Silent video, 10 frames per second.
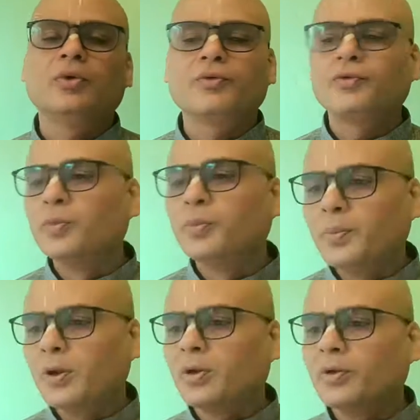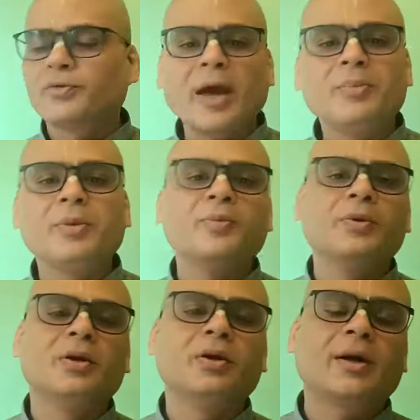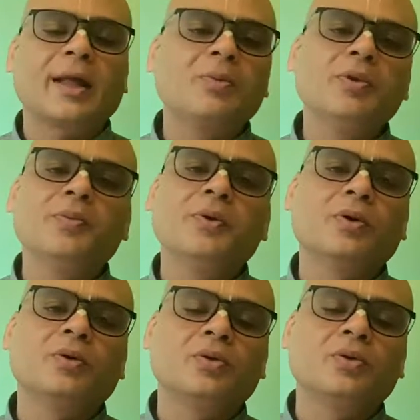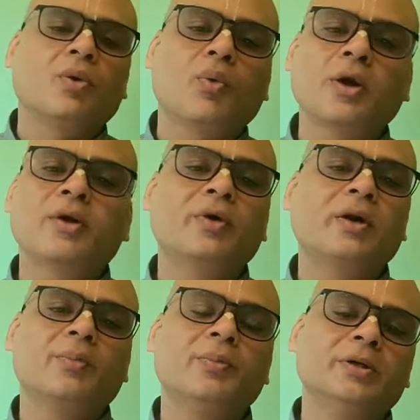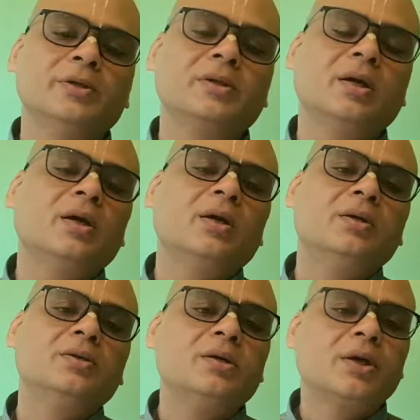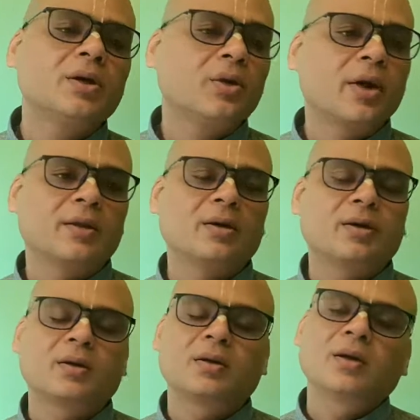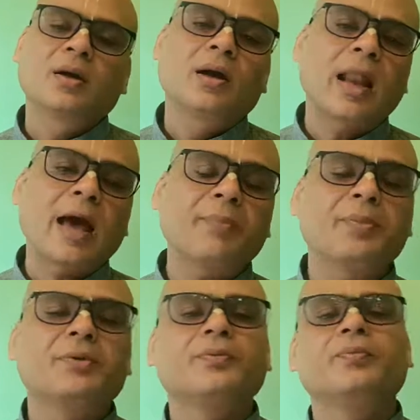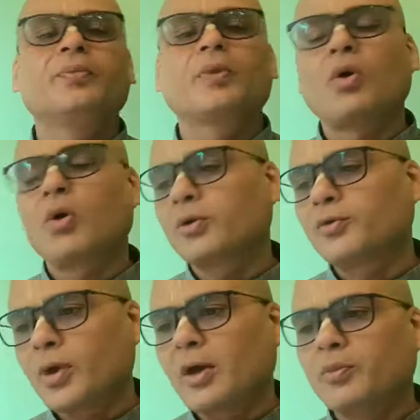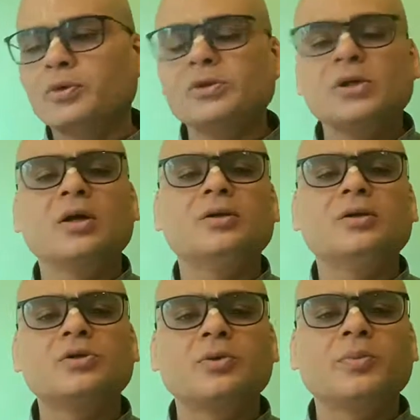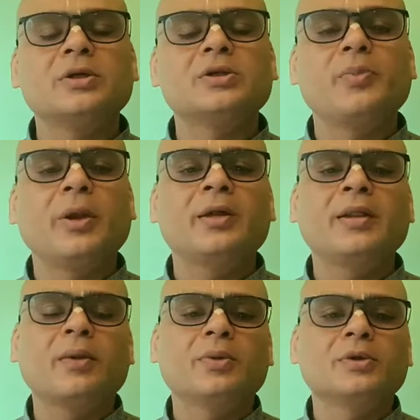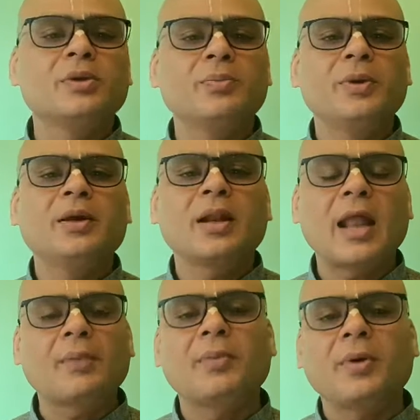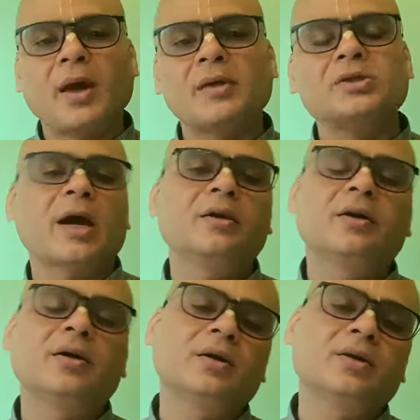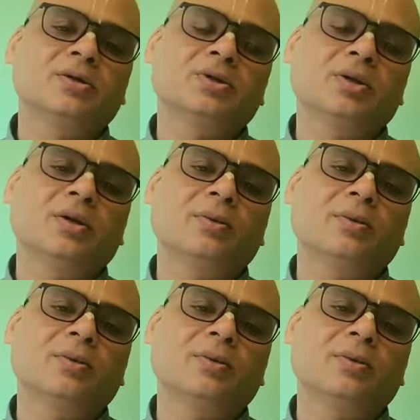few people, 5 people, 10 people, whatever numbers, sit together, clap, or if you have musical instruments, play them, simply clap and chant Hare Krishna.